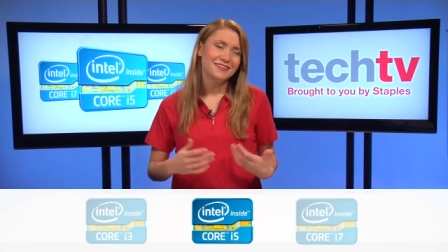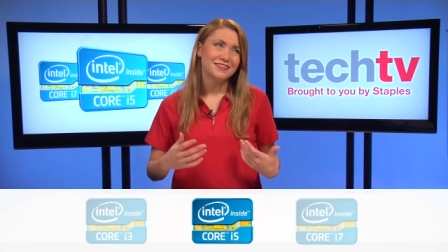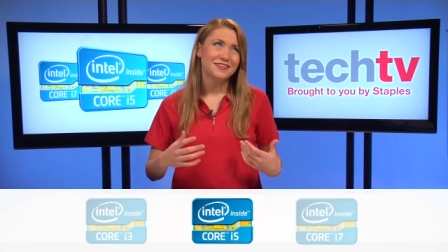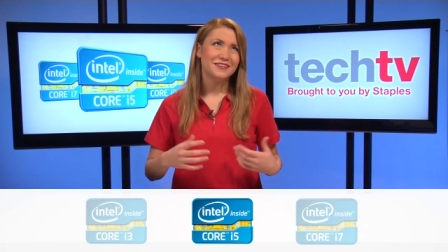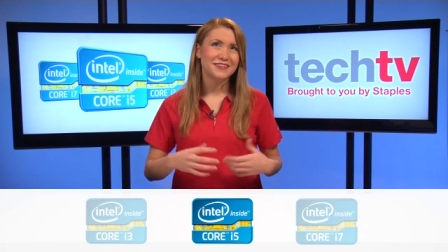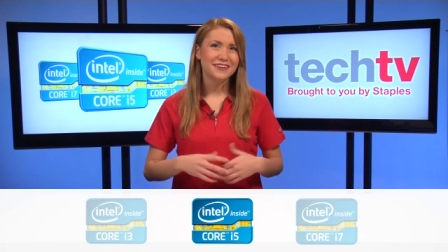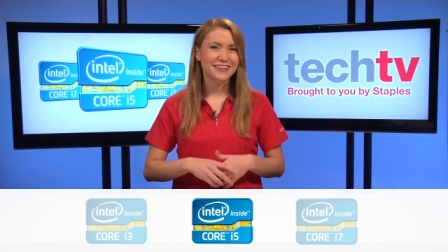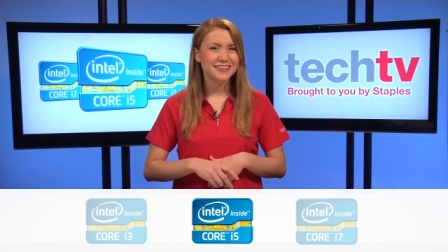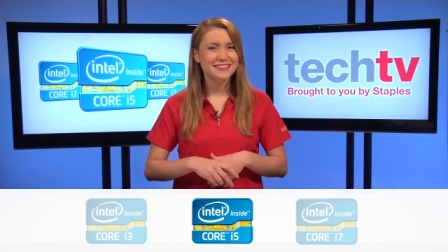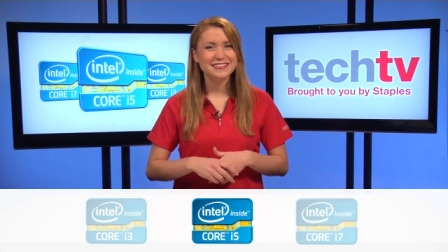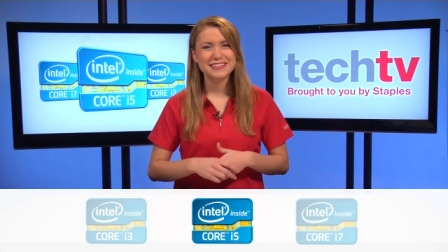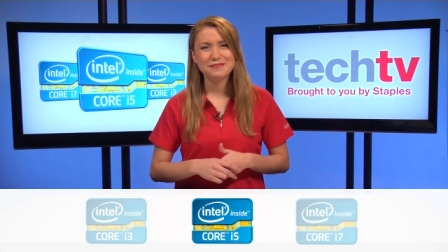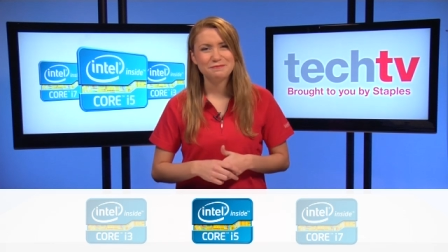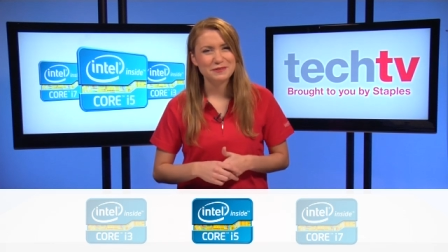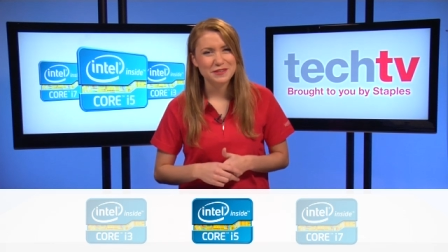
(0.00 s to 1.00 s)
Or
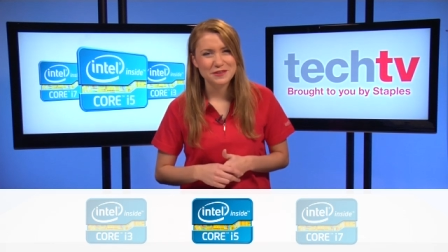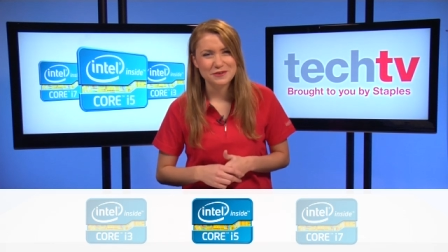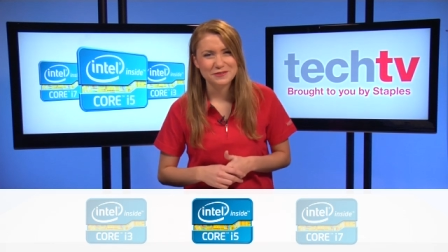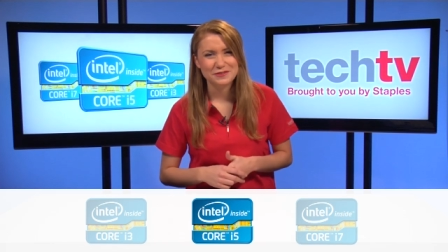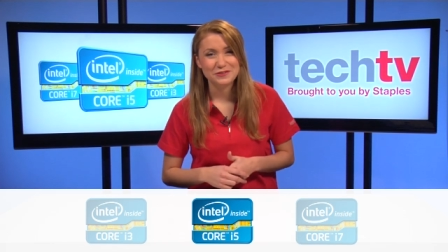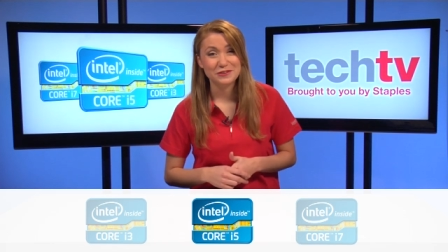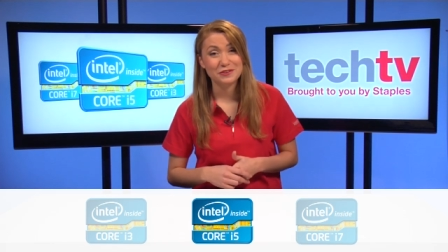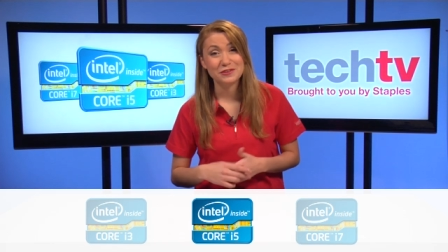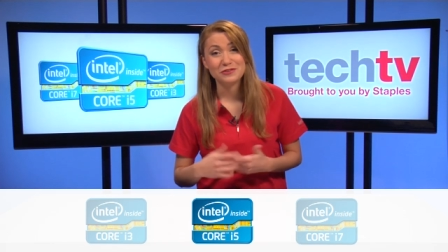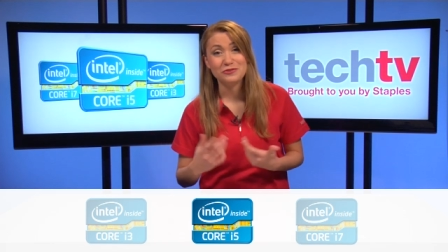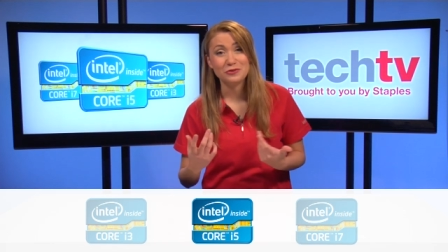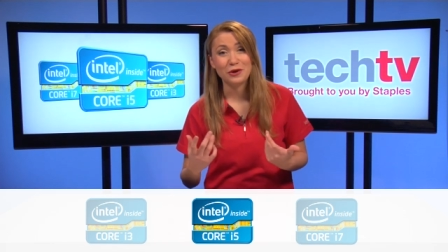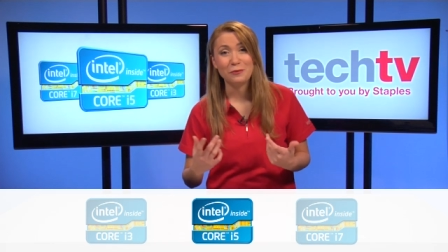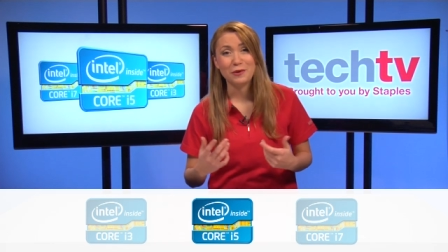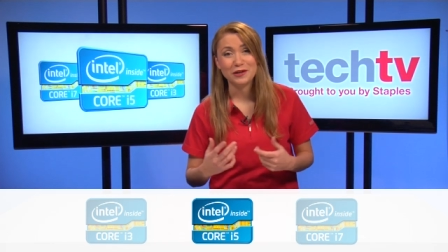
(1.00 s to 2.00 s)
simply those who just
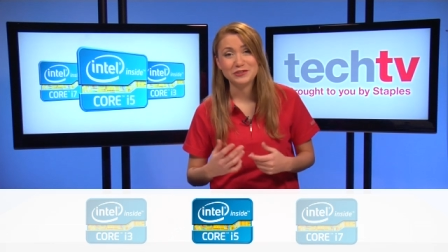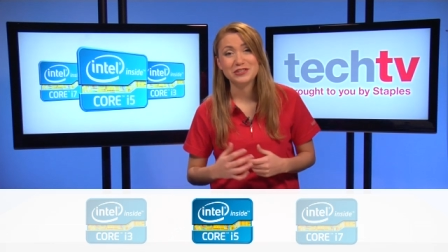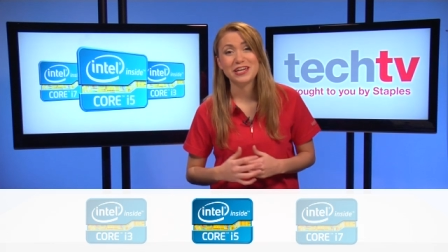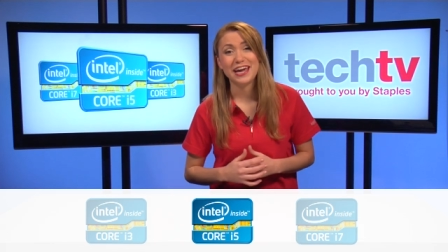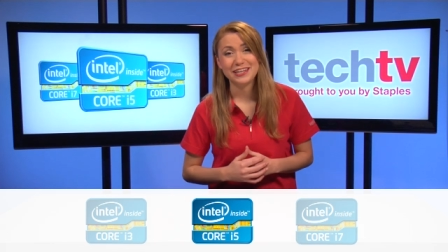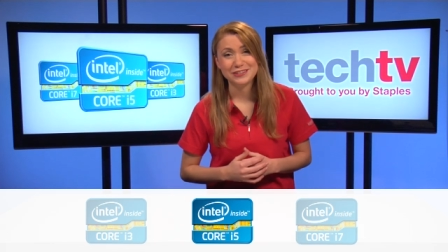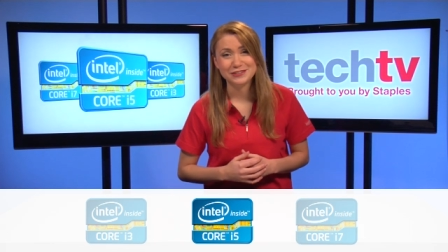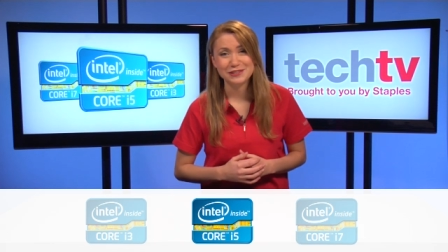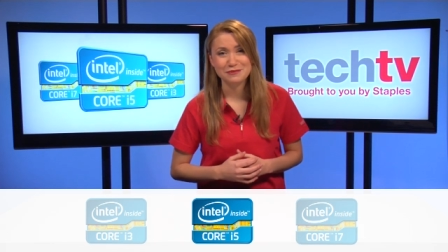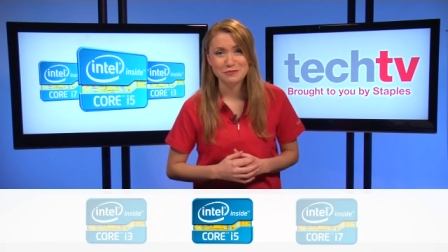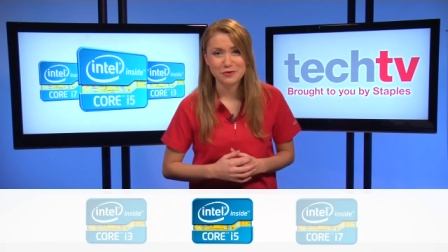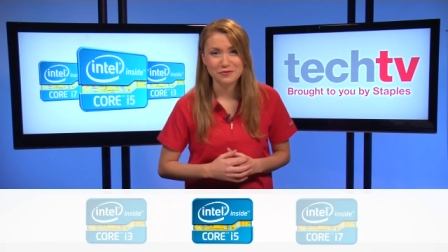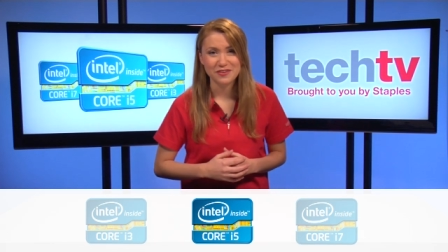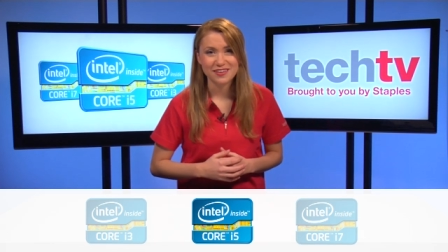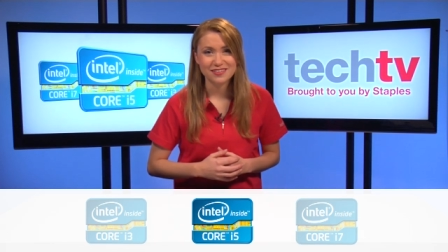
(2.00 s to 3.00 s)
enjoy watching HD
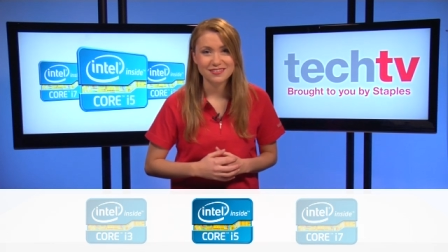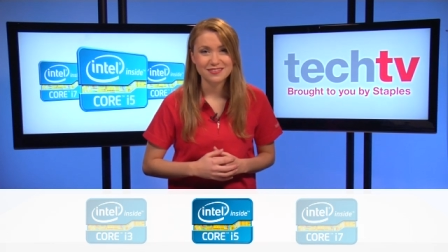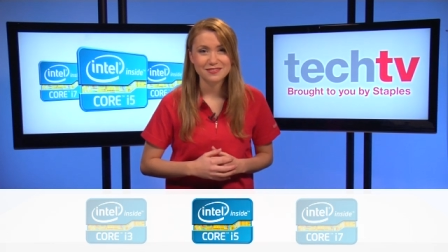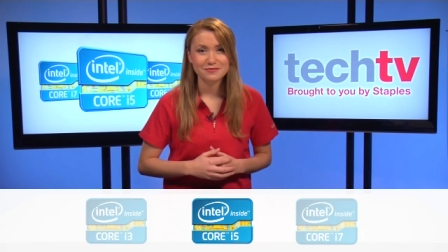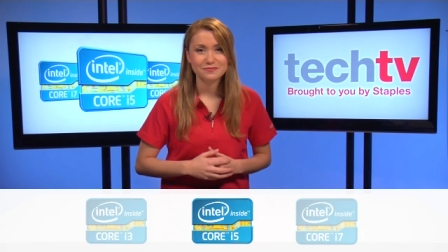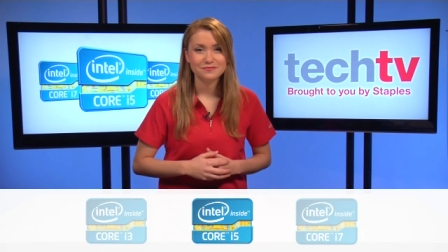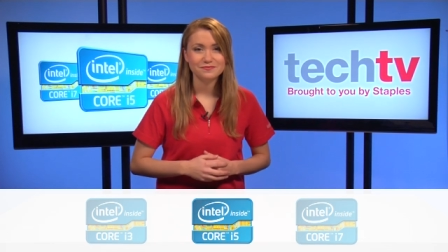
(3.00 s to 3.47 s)
movies.